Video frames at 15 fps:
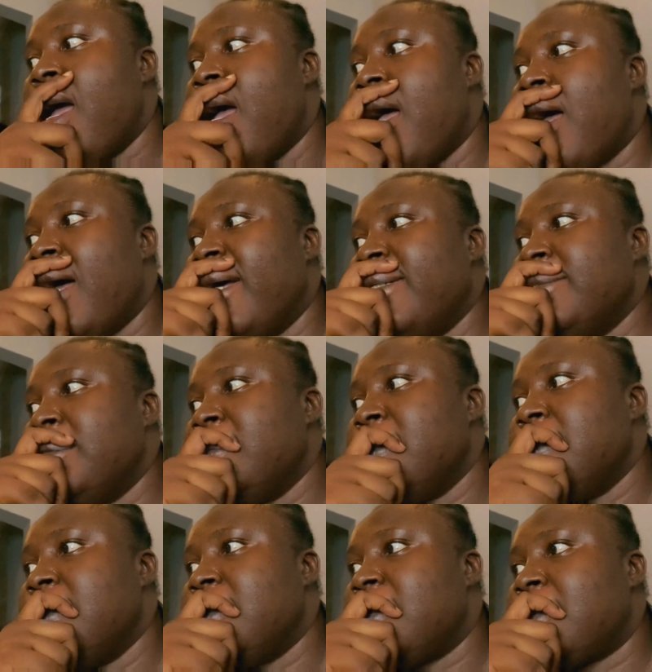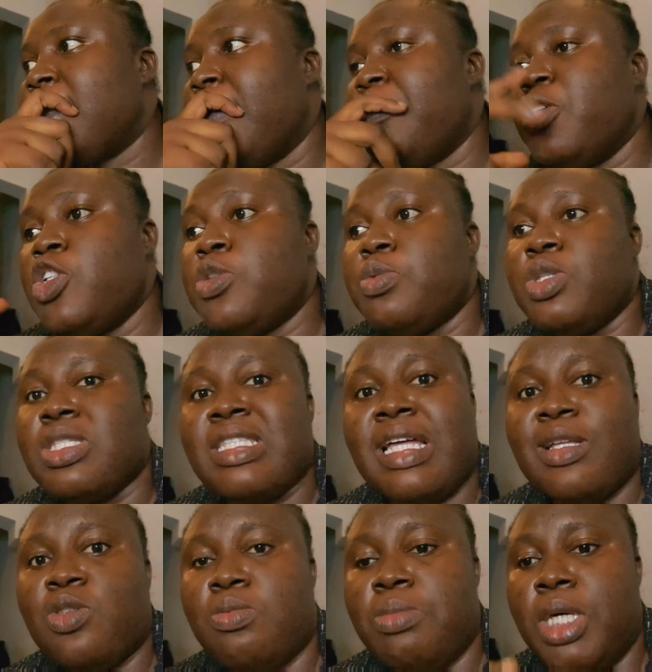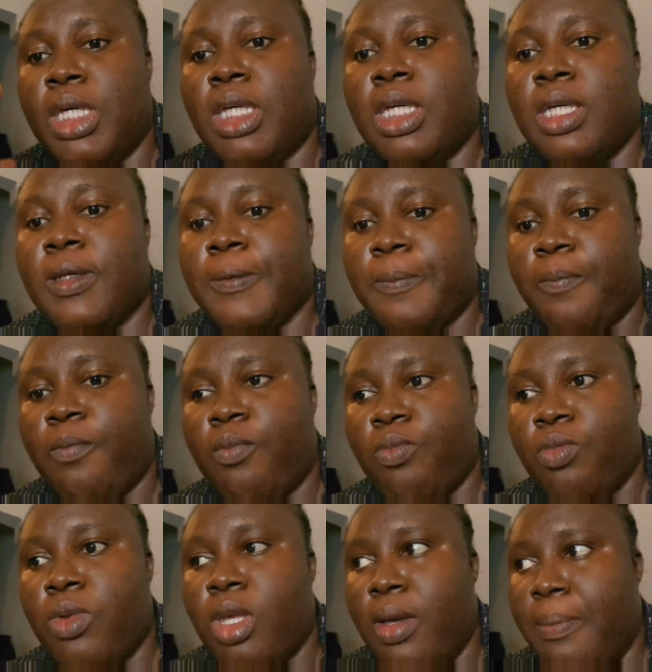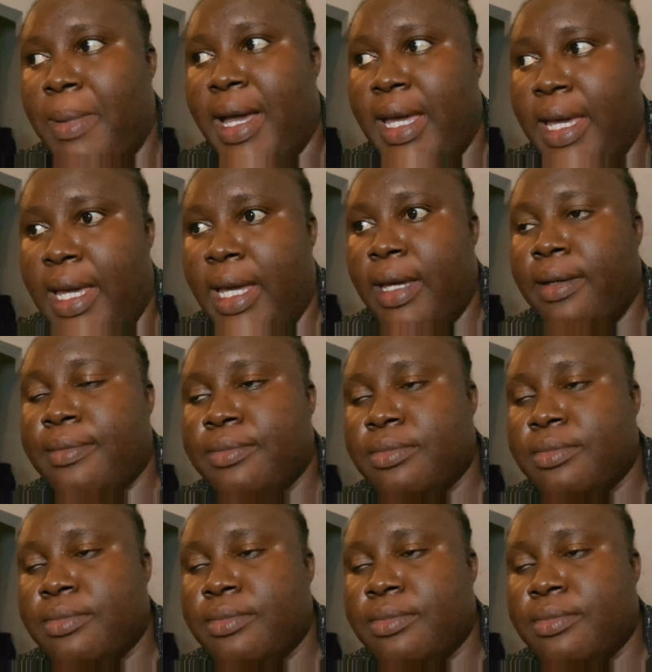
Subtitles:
and I'm going to be using that to make my hair